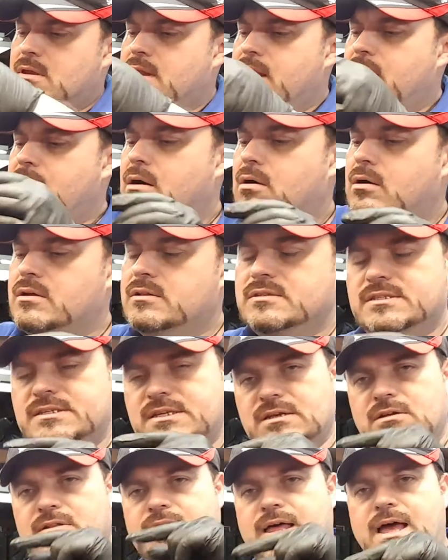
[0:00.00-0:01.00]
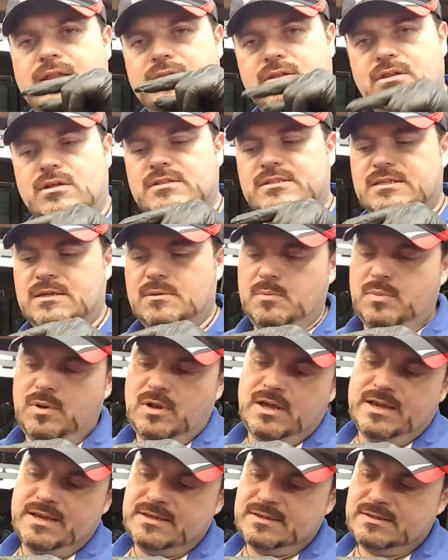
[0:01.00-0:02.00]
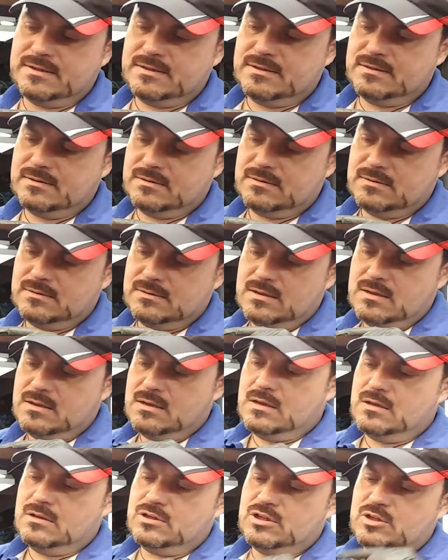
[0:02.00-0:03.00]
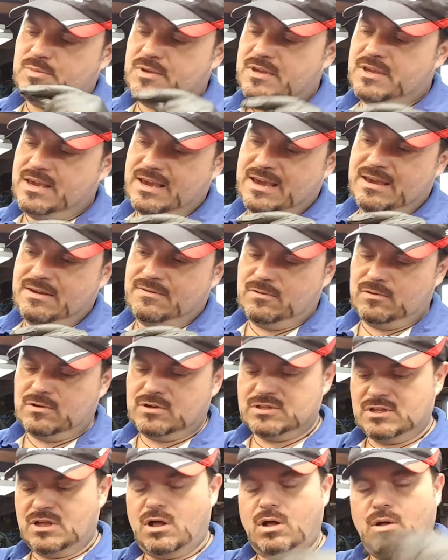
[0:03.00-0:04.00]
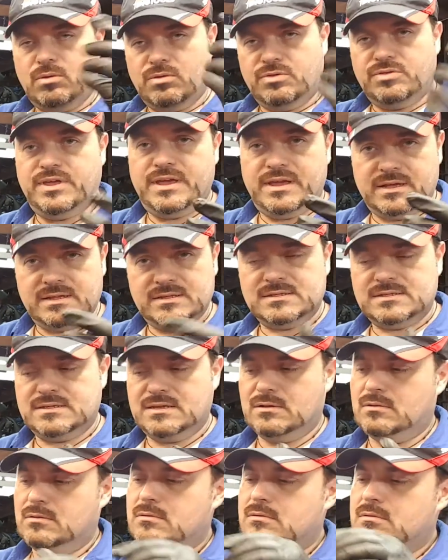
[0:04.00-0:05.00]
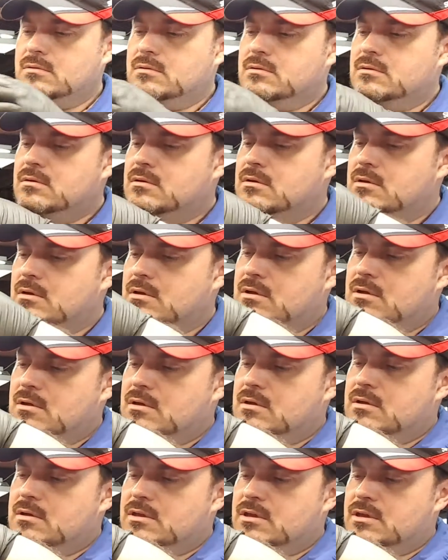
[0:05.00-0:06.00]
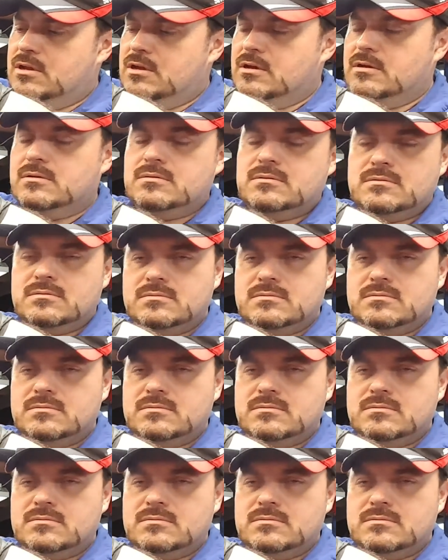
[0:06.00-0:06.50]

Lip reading: Now, until that nut's in place, just be careful because the whole thing can still, you know,